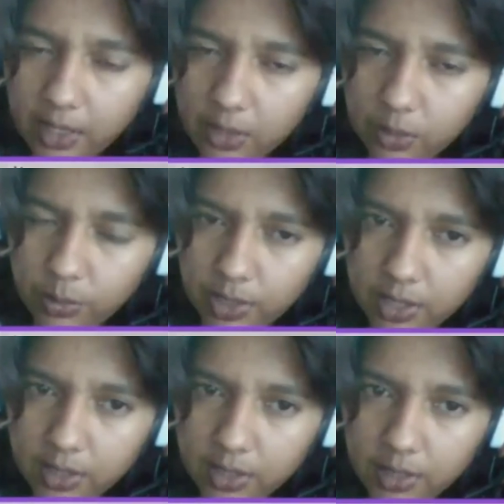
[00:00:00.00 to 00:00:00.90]
I don't really
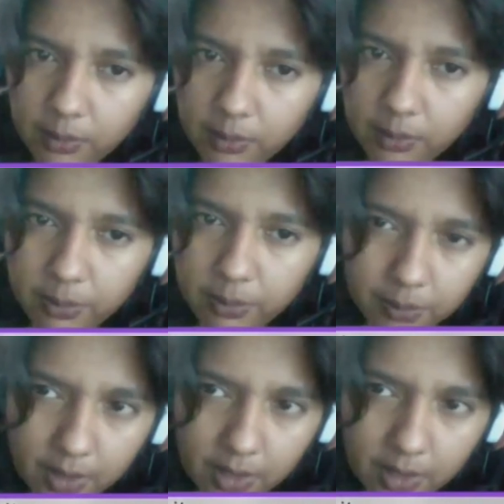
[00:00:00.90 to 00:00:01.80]
think people are.
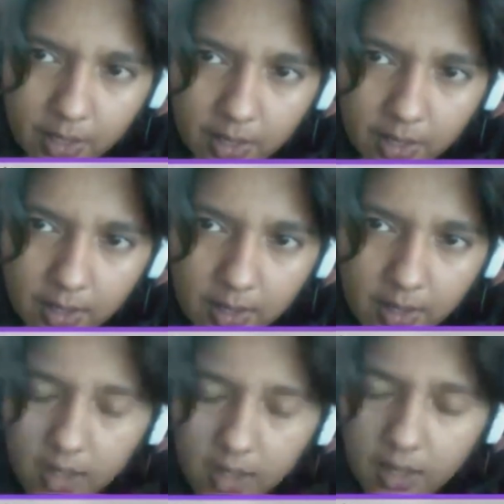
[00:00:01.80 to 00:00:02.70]
I
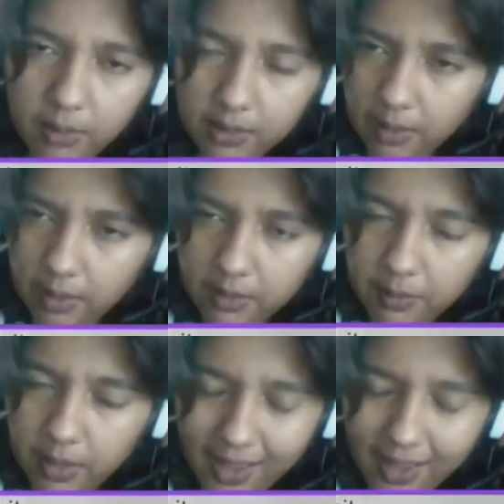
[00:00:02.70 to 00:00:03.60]
mean, the
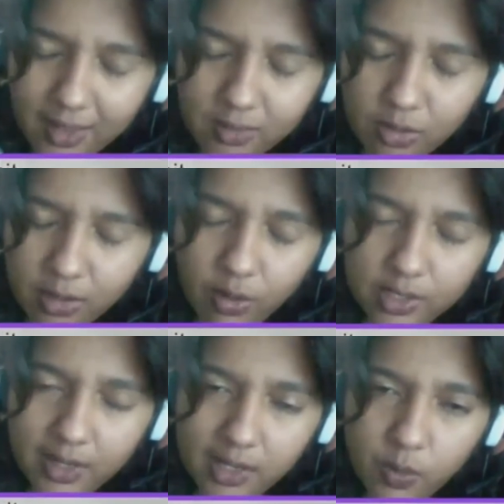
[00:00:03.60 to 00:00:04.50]
airlines is not at fault in
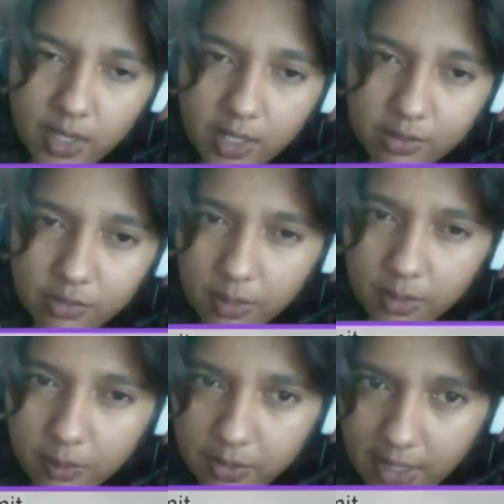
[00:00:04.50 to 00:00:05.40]
any way, and it's not
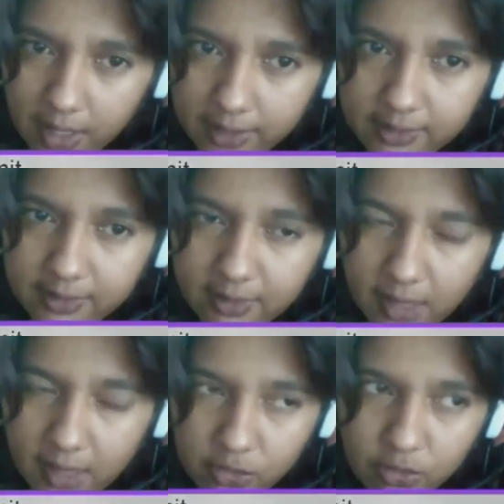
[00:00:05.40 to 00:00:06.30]
about the airlines. It's
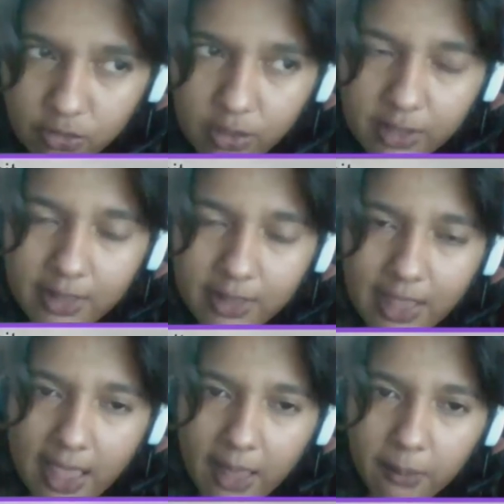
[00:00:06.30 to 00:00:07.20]
actually the
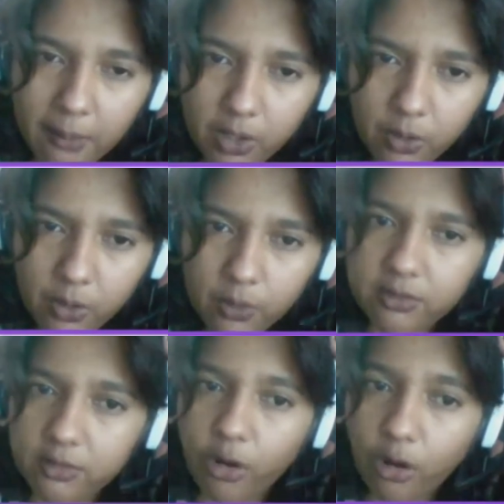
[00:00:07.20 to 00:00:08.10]
ambiguousness of
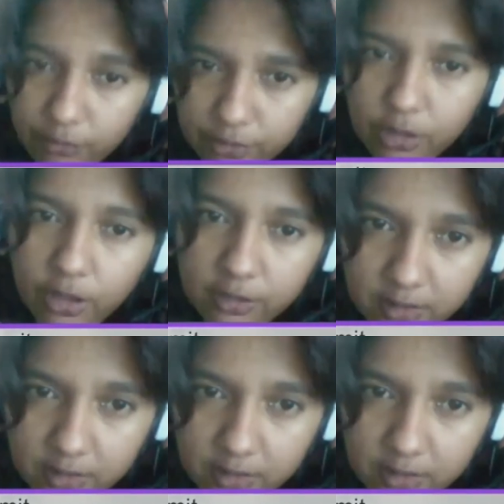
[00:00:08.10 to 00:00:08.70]
the losses.